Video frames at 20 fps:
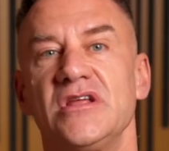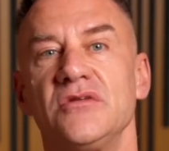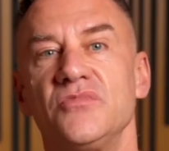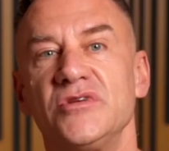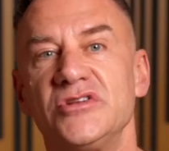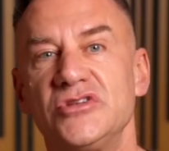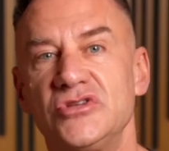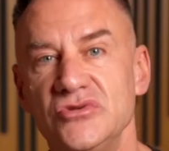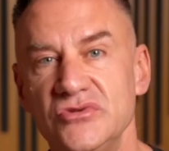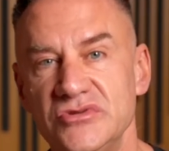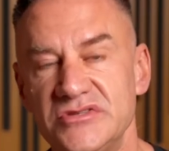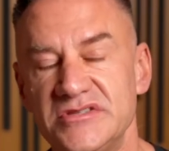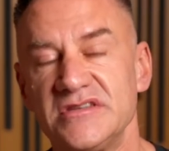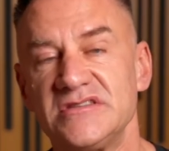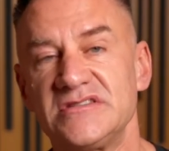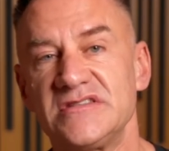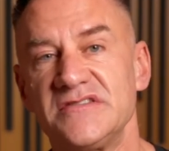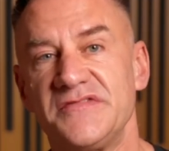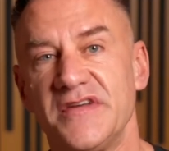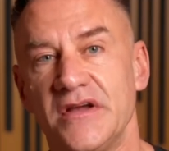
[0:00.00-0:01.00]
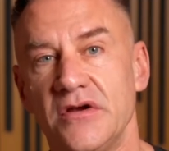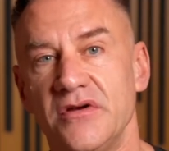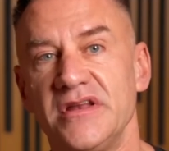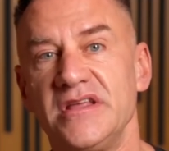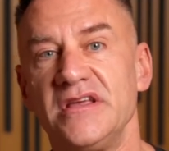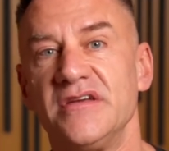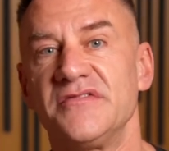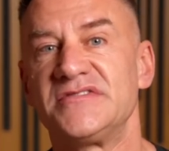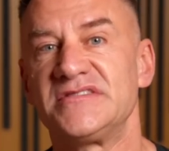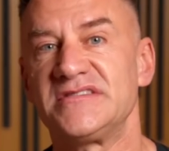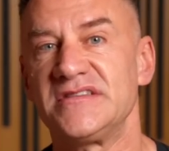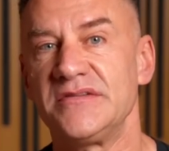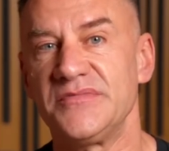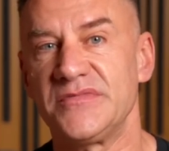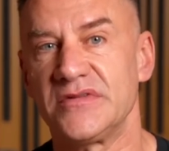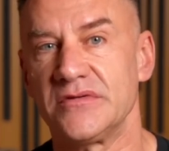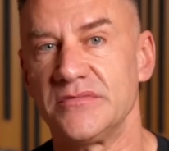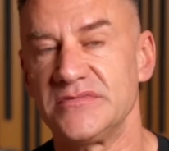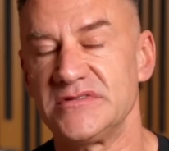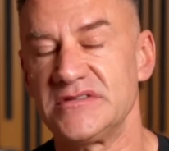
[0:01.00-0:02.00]
and reduce the severity of
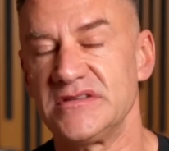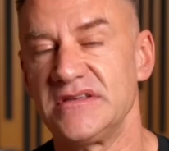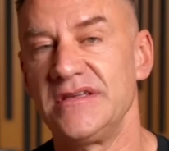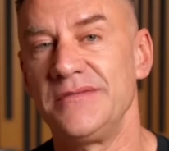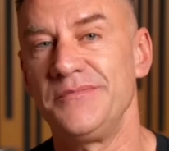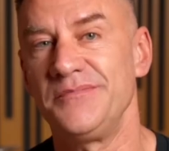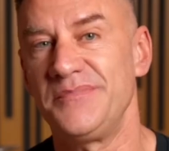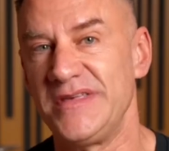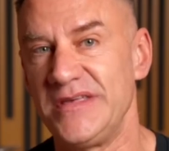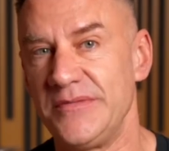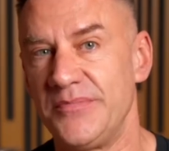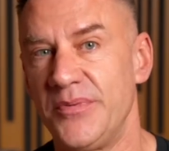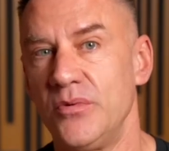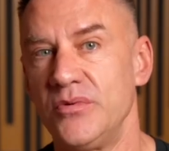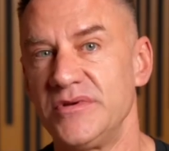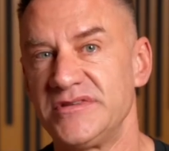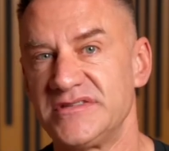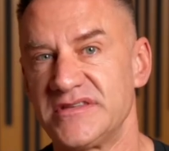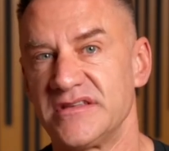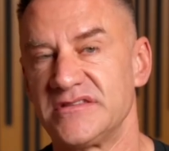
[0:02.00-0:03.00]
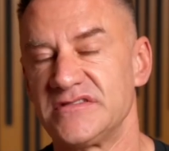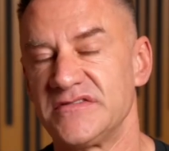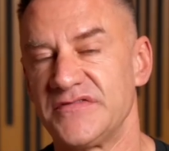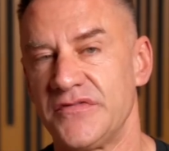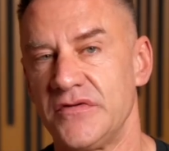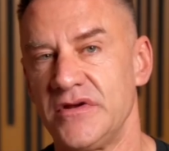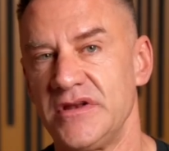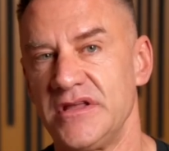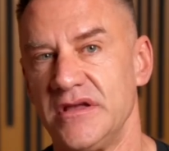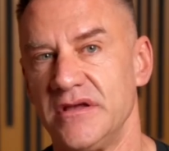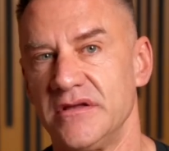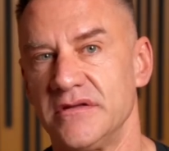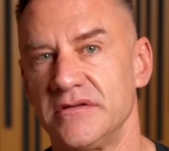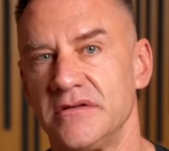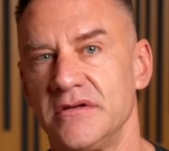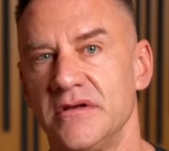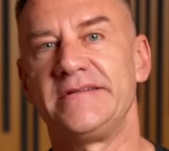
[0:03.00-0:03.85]
symptoms in people with schizophrenia.